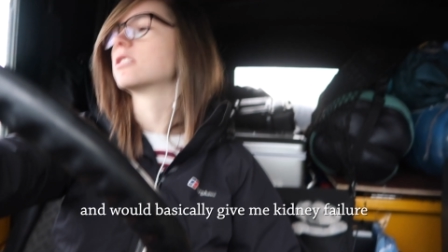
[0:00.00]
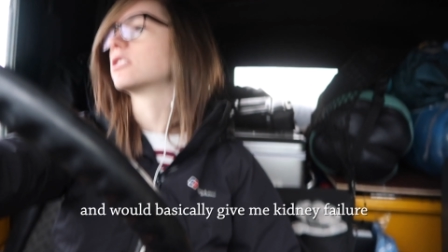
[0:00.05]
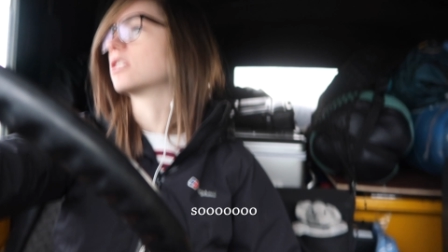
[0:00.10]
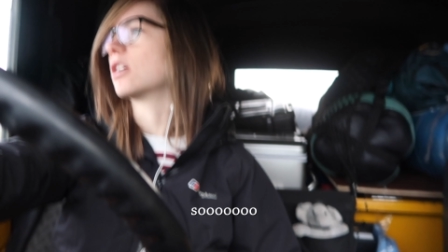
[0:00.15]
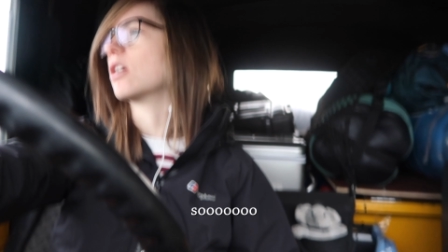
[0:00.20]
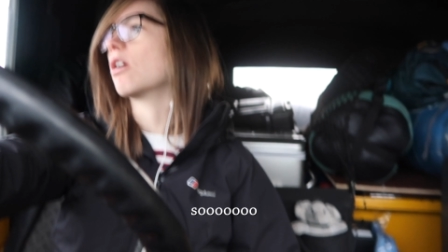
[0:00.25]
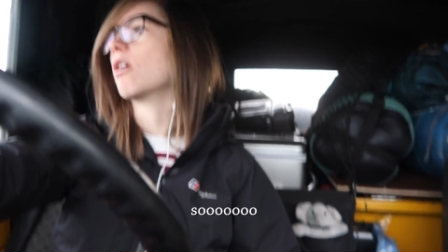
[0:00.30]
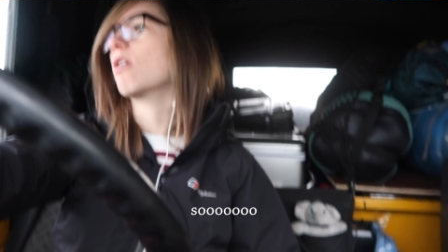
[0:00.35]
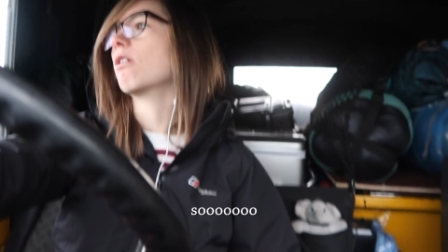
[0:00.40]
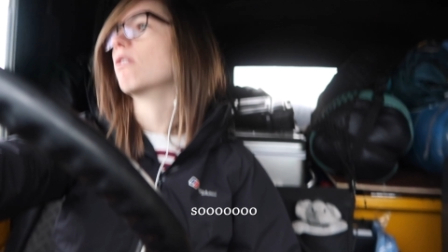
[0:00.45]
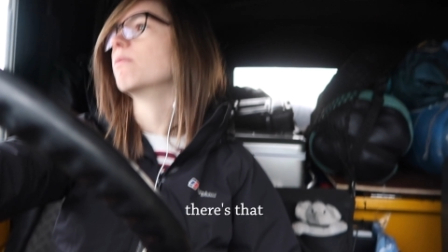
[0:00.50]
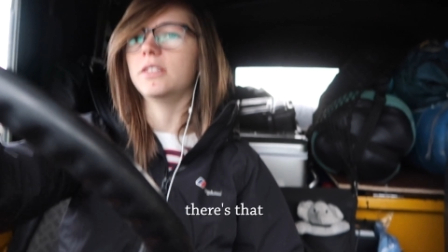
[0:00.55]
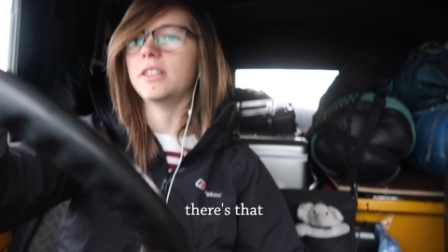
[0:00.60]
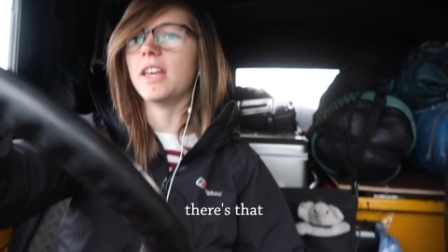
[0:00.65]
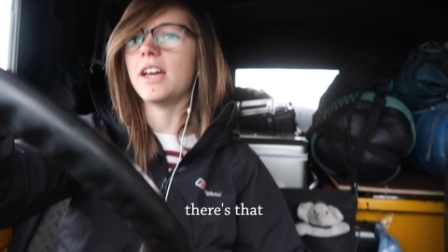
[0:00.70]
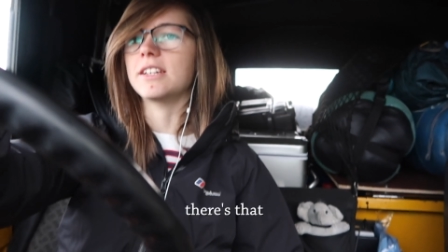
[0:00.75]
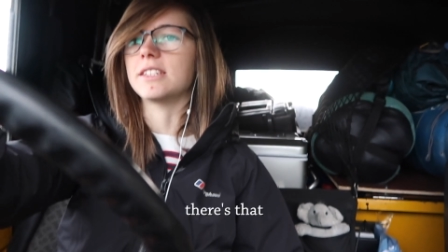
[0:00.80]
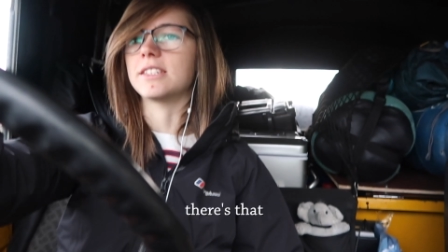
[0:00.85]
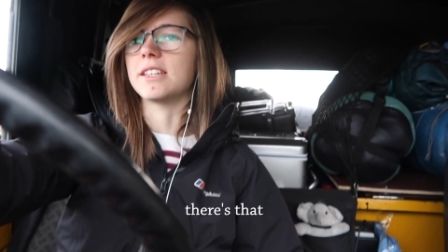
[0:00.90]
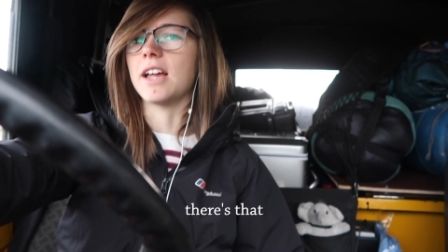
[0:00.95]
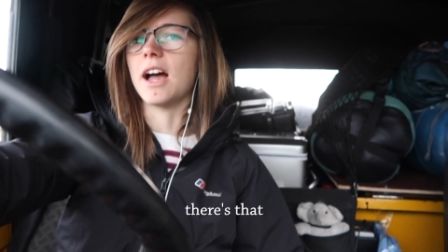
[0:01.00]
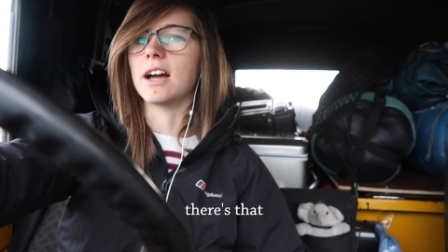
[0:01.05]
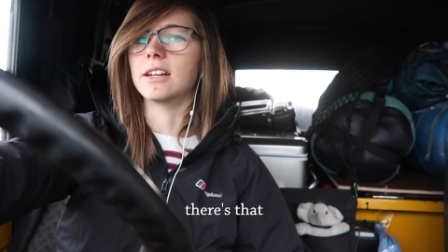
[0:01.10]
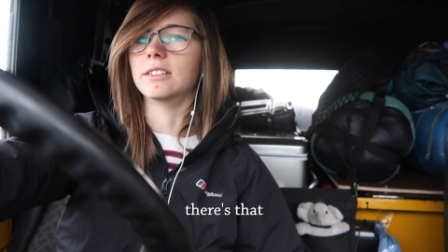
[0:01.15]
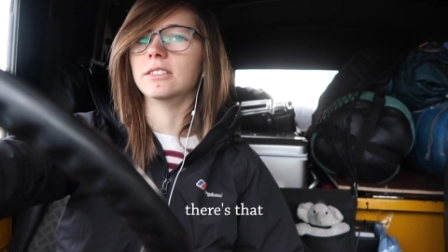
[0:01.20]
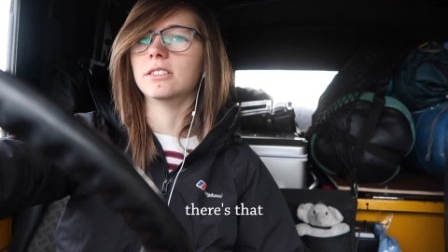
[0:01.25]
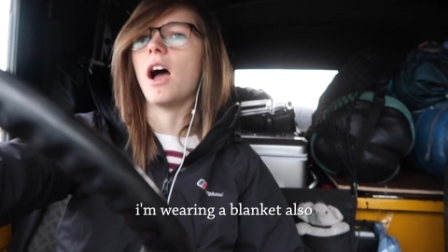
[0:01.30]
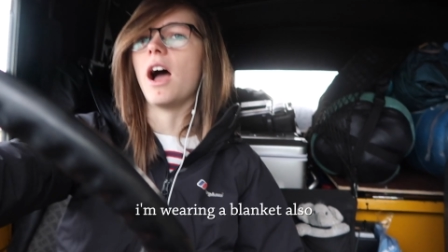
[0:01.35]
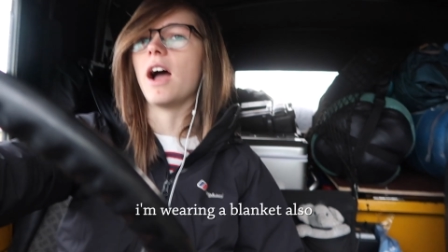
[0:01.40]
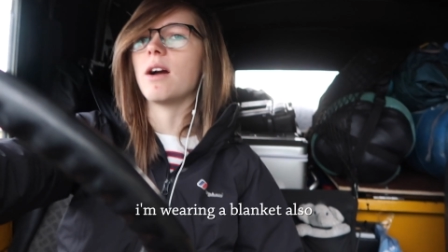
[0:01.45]
So there's that.
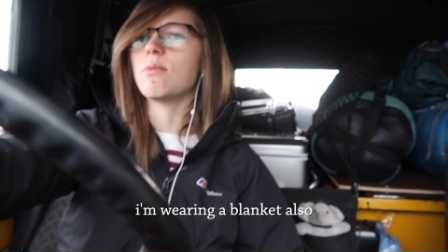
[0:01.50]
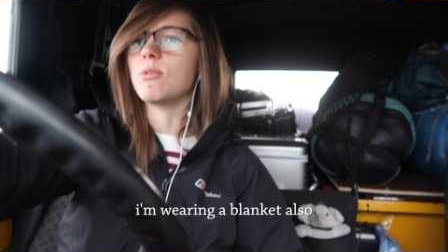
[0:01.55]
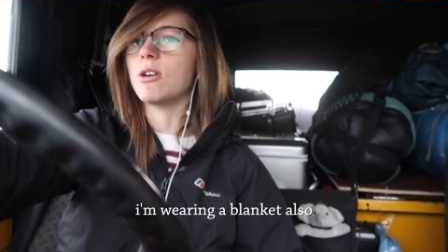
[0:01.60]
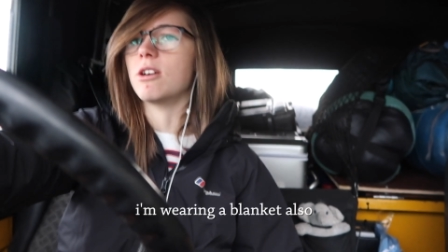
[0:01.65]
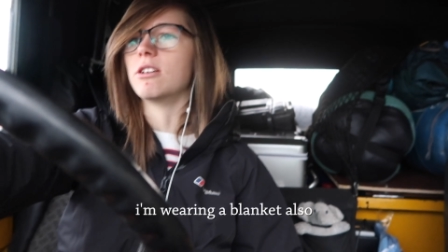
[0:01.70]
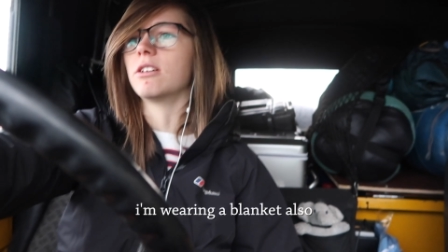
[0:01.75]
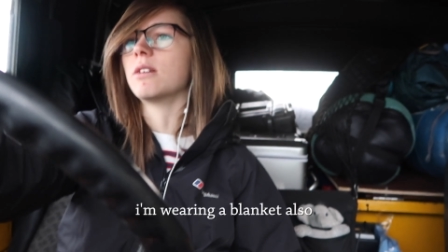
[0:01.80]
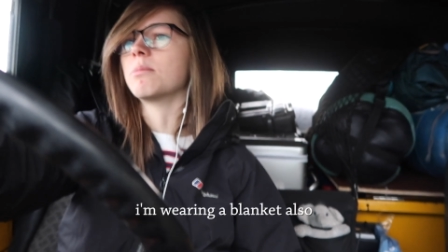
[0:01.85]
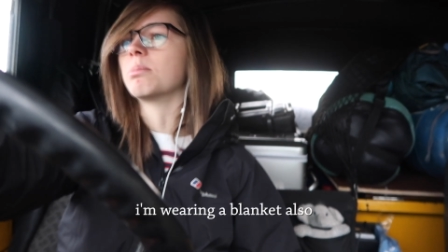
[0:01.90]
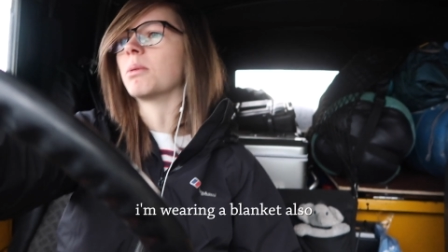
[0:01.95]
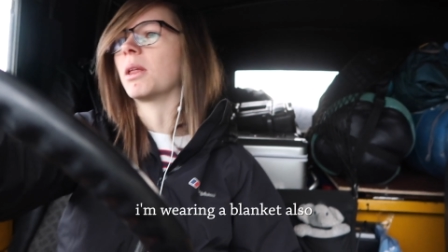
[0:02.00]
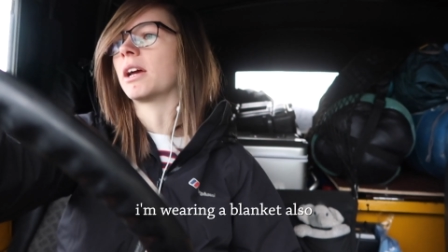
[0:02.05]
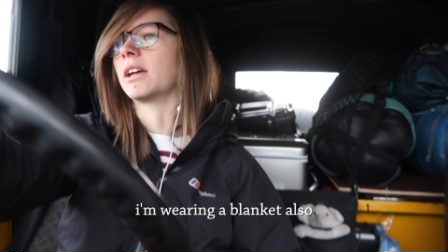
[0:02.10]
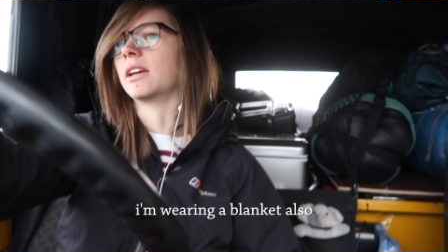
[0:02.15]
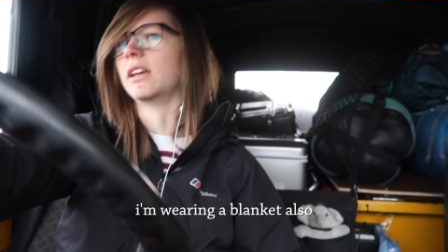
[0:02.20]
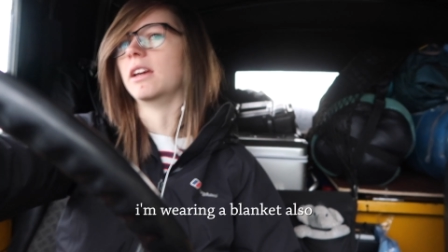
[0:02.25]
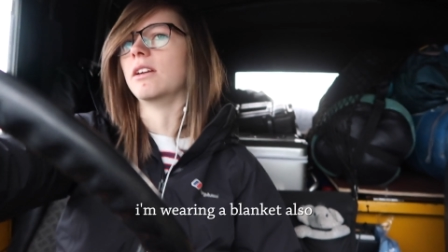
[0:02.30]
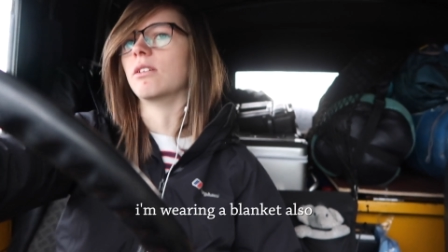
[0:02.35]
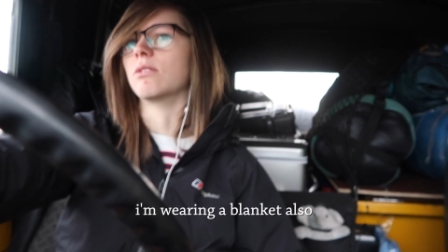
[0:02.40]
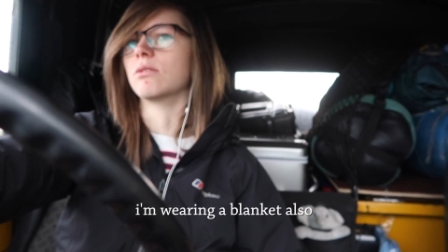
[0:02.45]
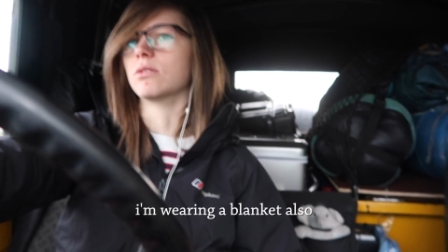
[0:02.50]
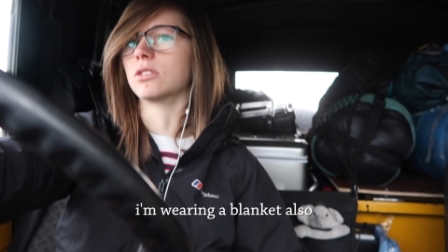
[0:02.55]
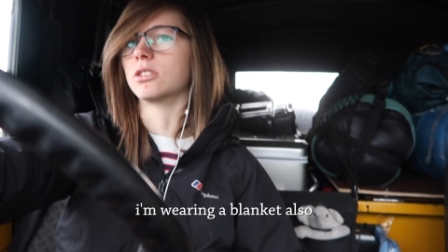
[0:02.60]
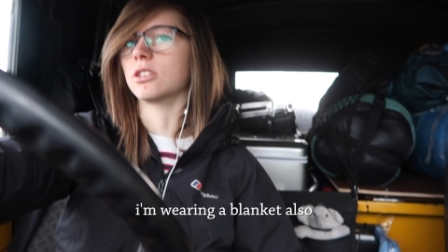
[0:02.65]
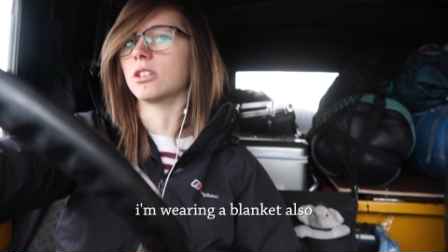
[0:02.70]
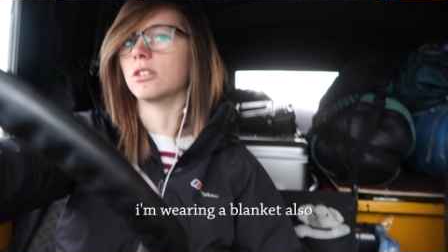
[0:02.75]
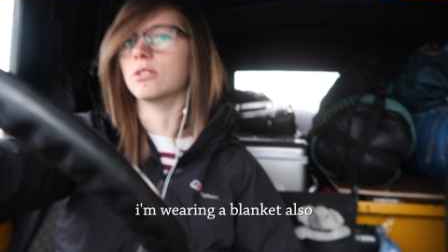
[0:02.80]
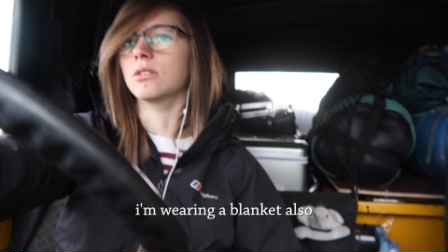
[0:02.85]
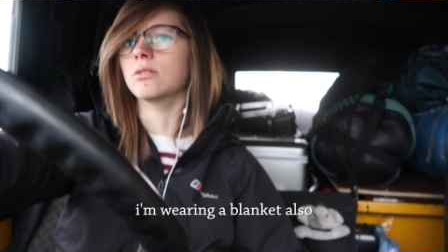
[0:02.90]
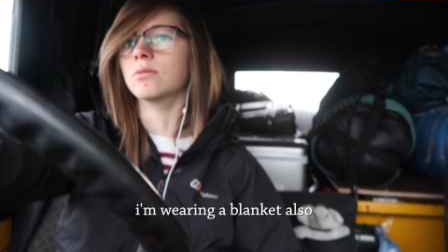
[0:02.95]
I'm wearing the blanket
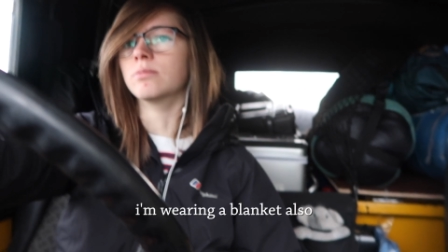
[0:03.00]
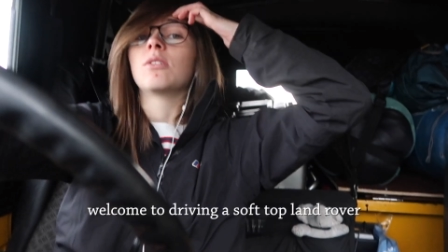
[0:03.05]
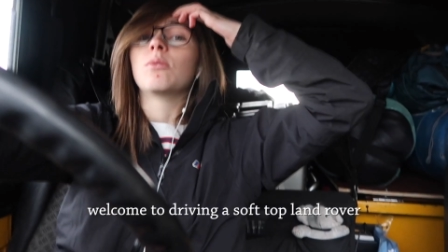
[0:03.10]
also.